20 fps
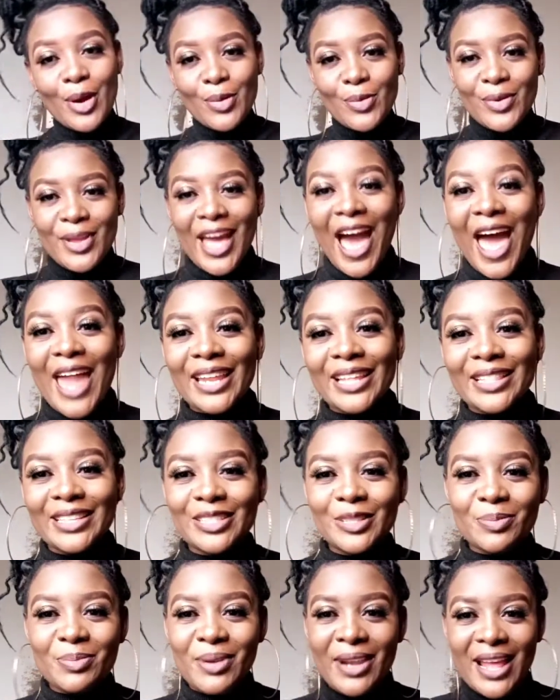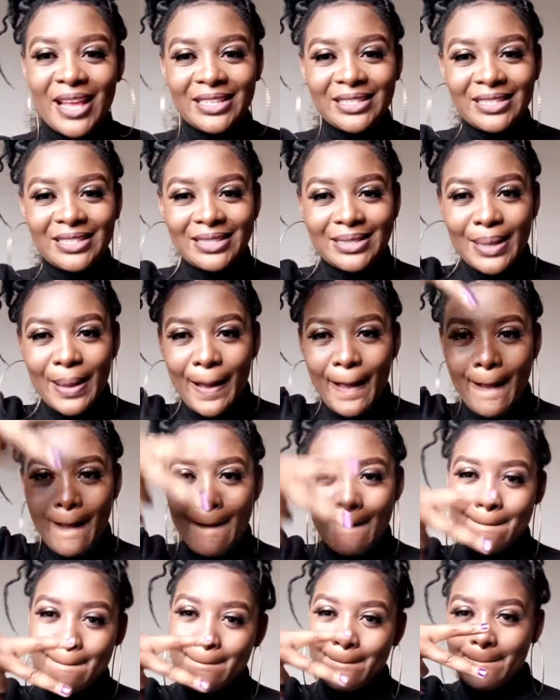We out of this place.
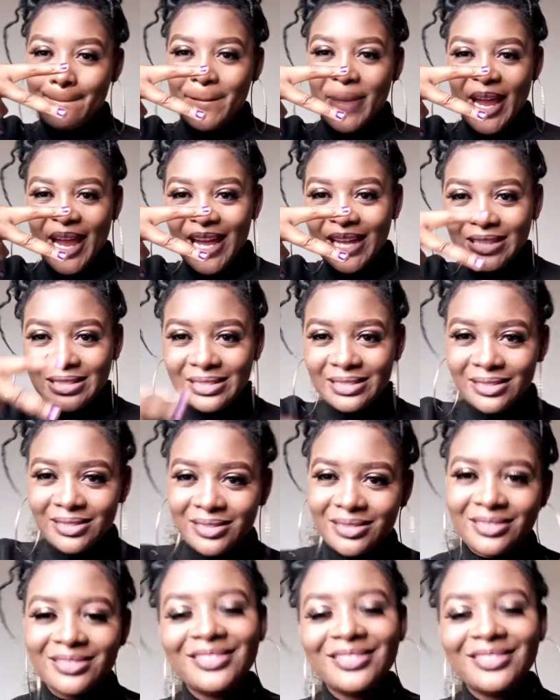Peace.